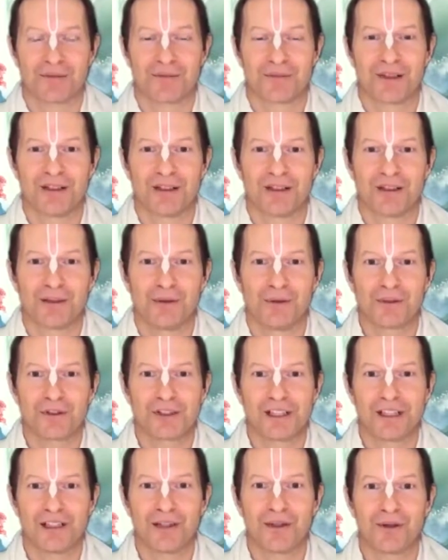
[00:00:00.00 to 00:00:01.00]

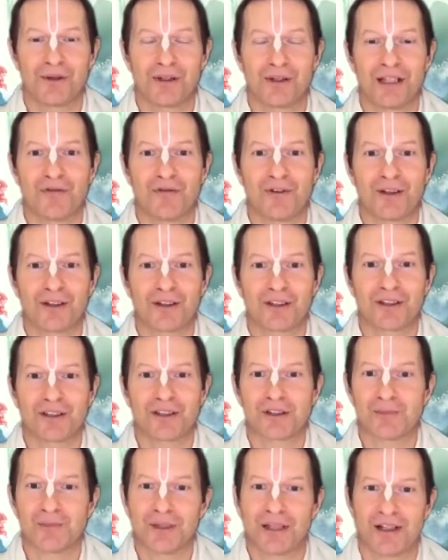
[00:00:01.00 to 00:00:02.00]
losing your
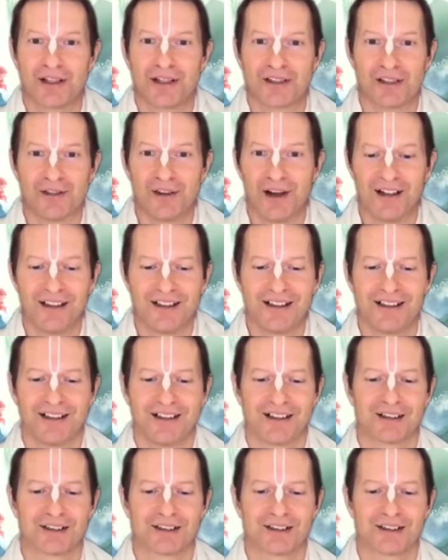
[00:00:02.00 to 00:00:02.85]
effulgence because of hunger."